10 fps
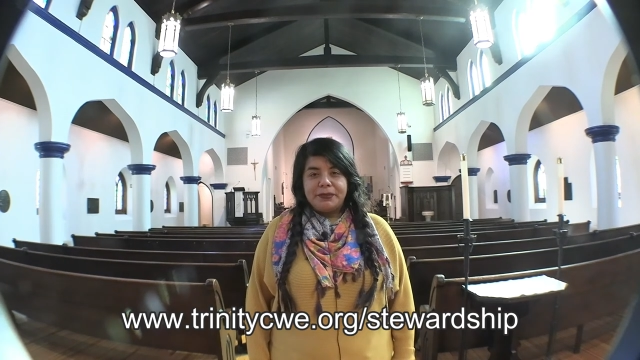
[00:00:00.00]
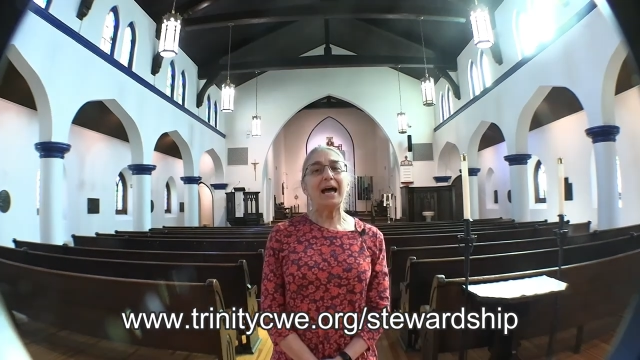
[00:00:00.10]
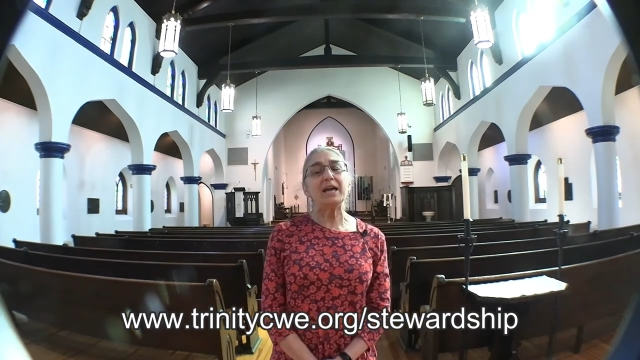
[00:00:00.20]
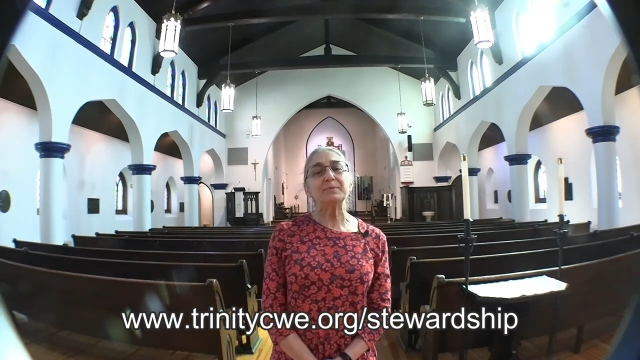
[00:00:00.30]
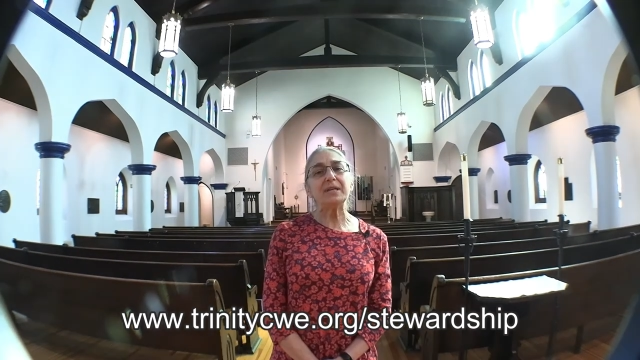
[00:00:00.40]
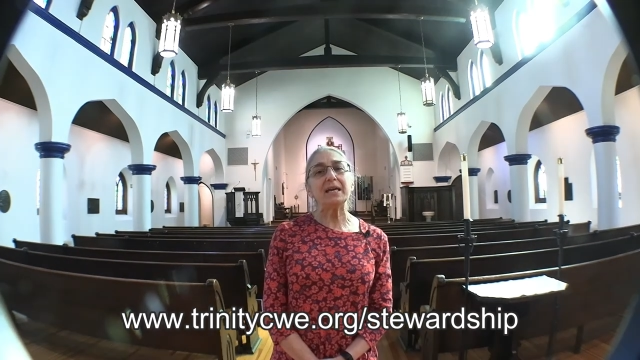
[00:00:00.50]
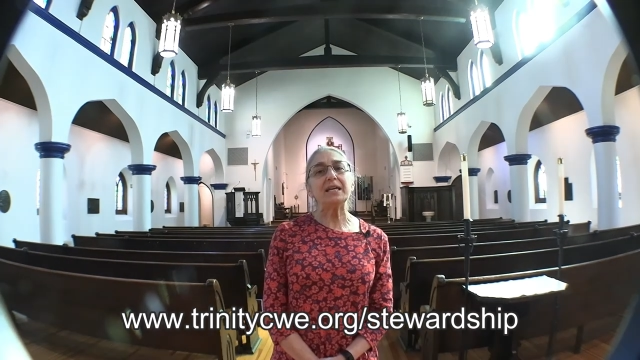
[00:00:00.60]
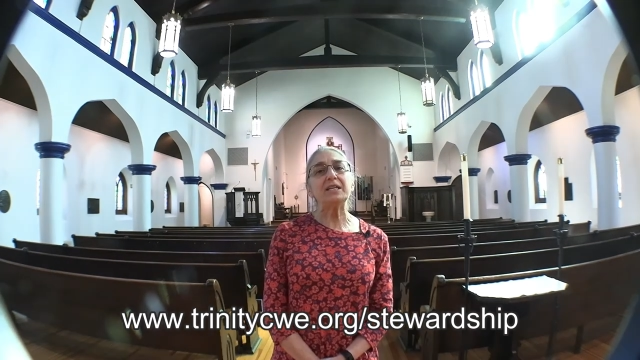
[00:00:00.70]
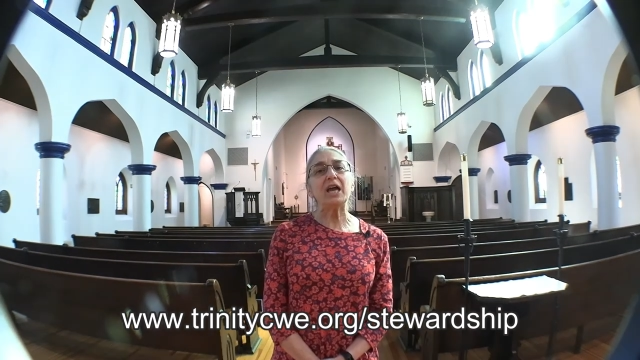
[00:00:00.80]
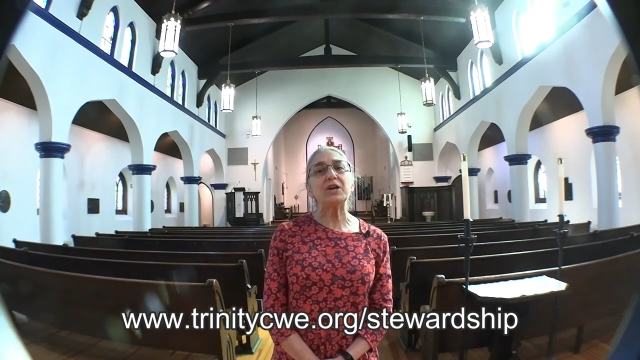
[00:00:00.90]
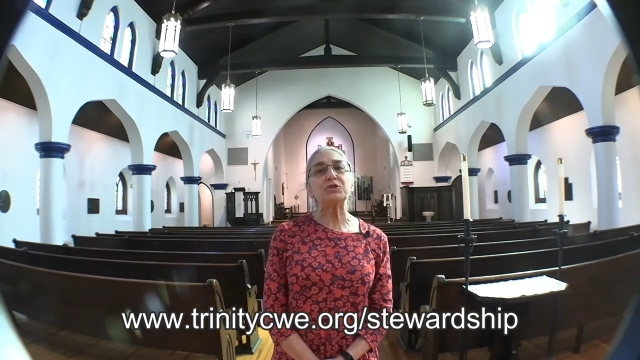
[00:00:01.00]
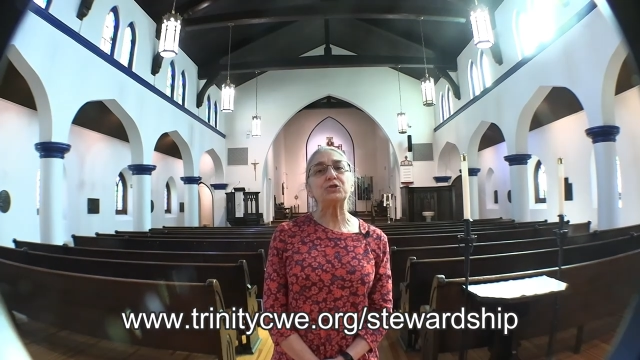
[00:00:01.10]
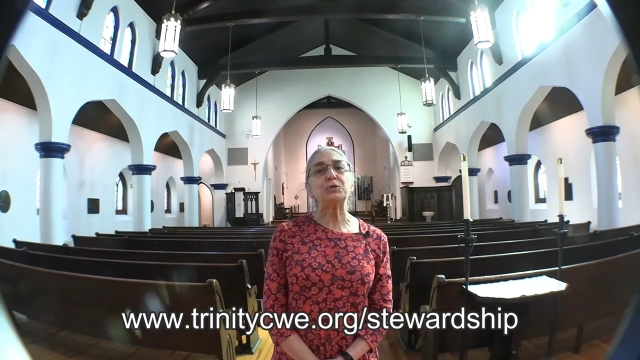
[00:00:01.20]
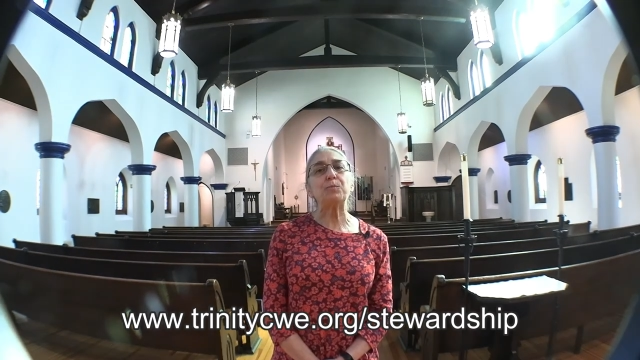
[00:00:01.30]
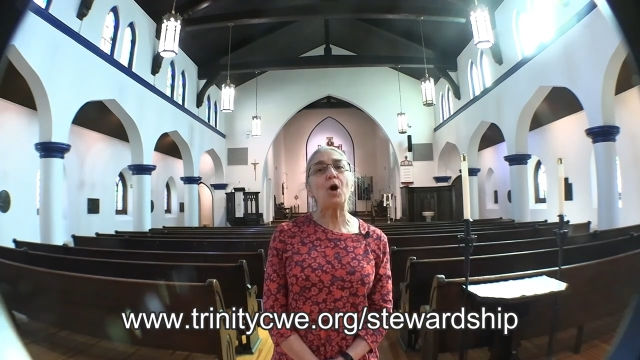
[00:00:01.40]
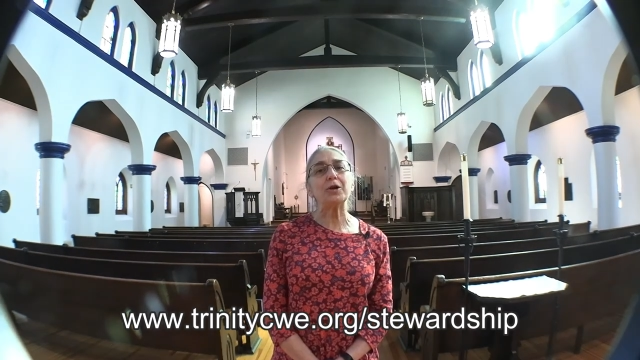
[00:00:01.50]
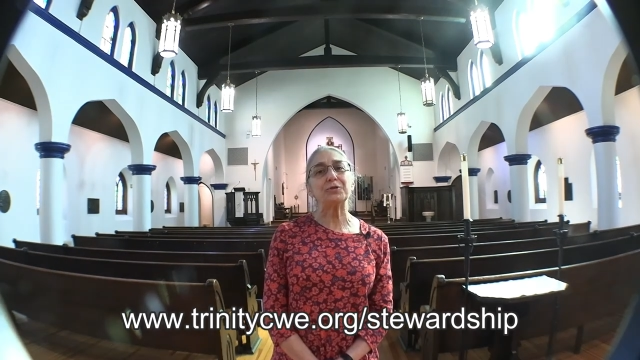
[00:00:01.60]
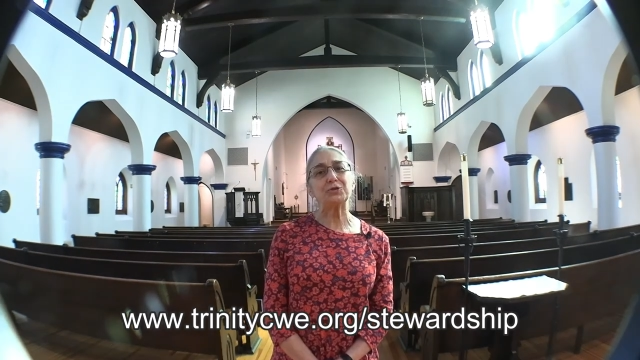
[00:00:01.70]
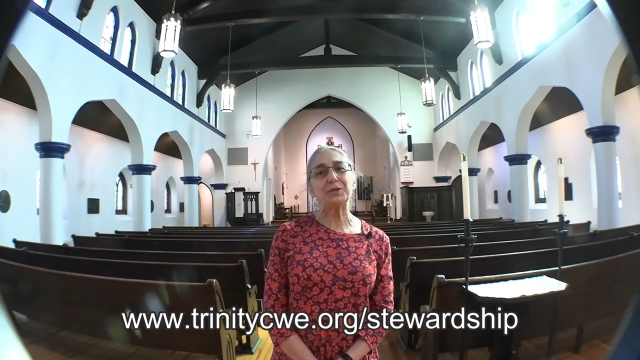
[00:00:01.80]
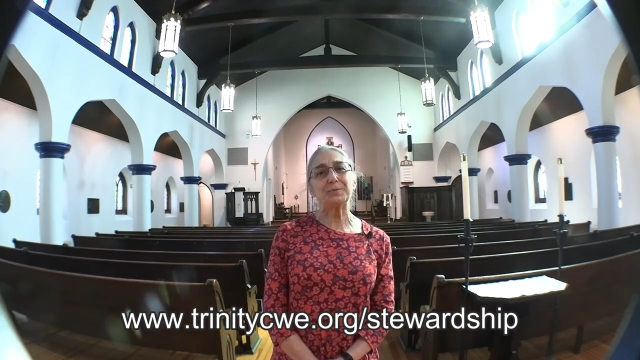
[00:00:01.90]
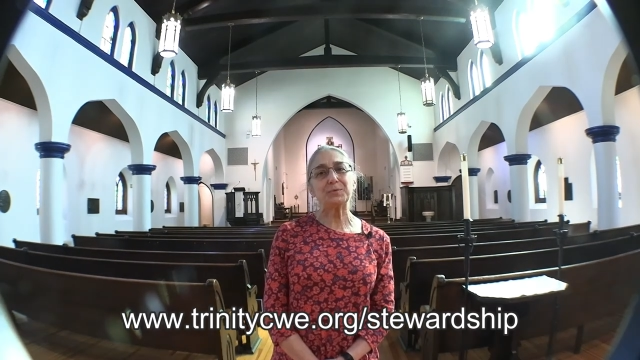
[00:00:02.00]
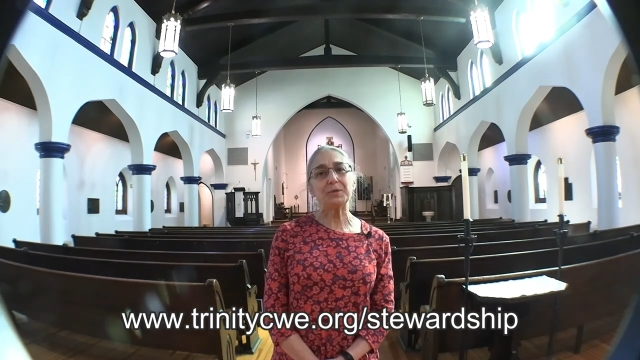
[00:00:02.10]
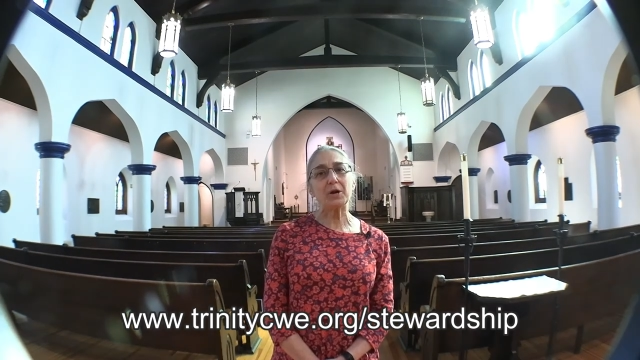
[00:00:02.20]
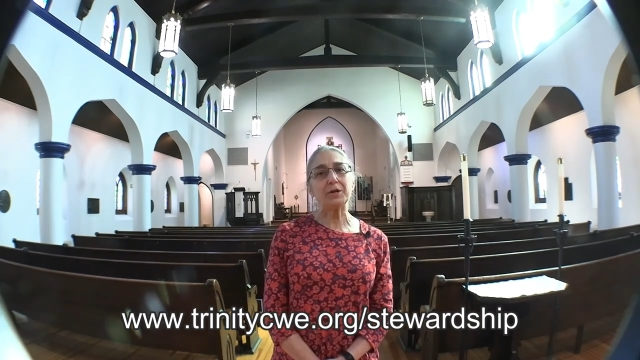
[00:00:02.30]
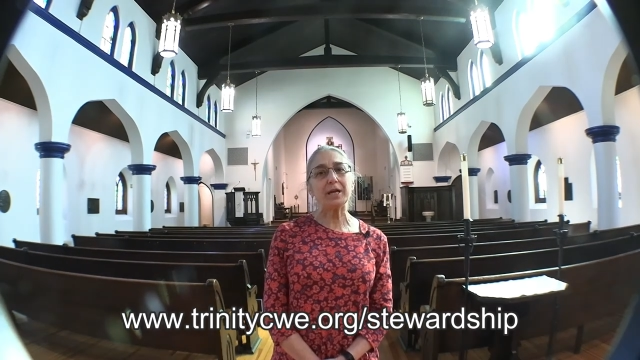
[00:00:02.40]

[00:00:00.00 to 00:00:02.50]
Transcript: I am saying yes to partnerships with our